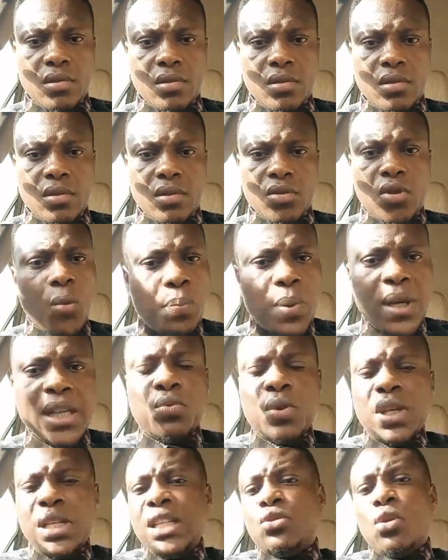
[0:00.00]
So please,
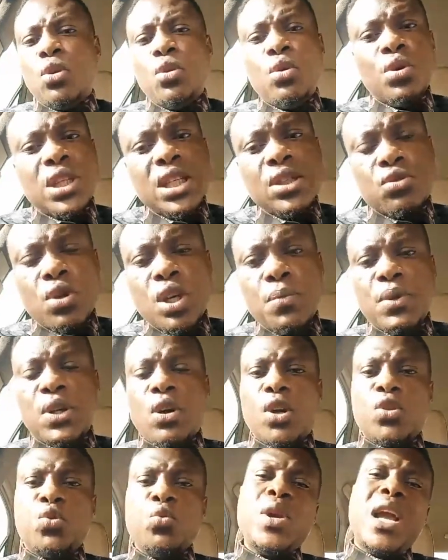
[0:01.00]
we need to look into it
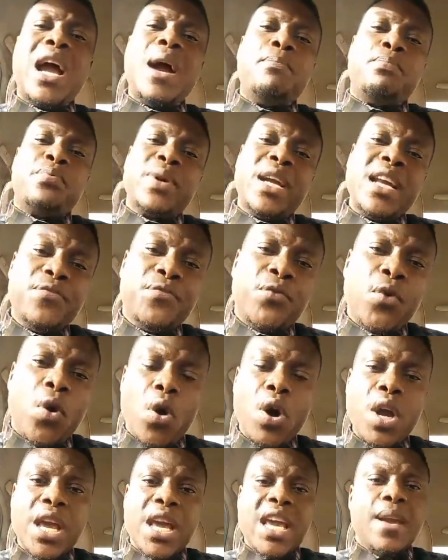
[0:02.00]
because we are praying for
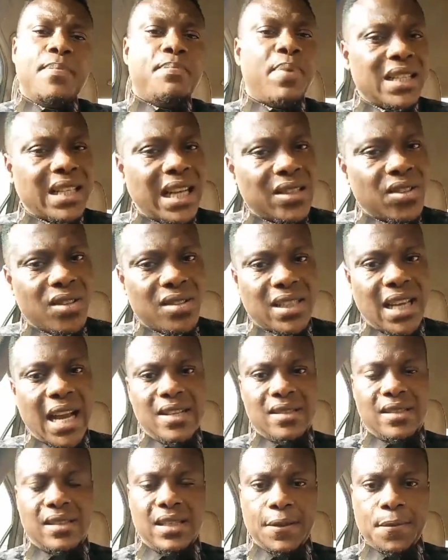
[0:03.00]
a better
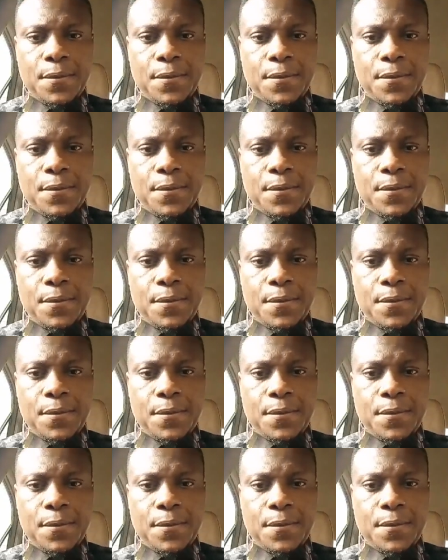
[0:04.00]
society.